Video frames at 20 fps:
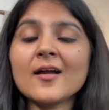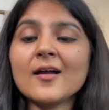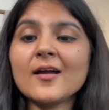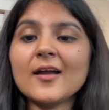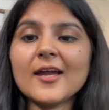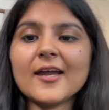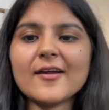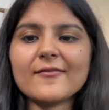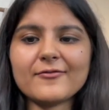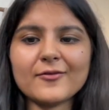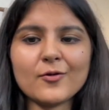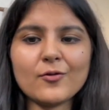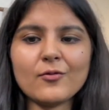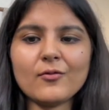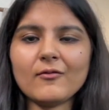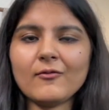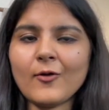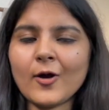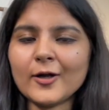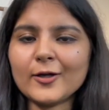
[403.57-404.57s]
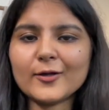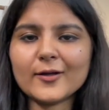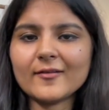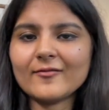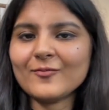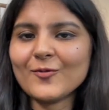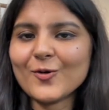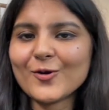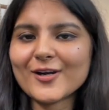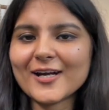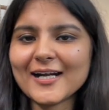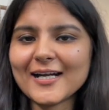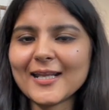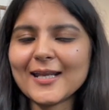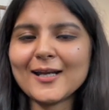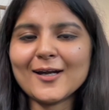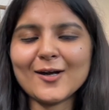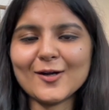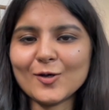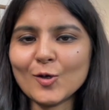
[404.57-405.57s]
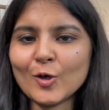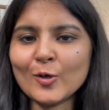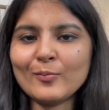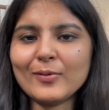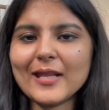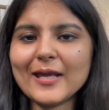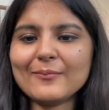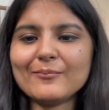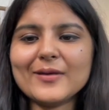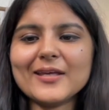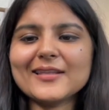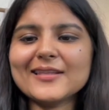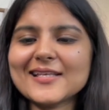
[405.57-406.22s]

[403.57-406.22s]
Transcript: If you want to give more rating, don't blame me.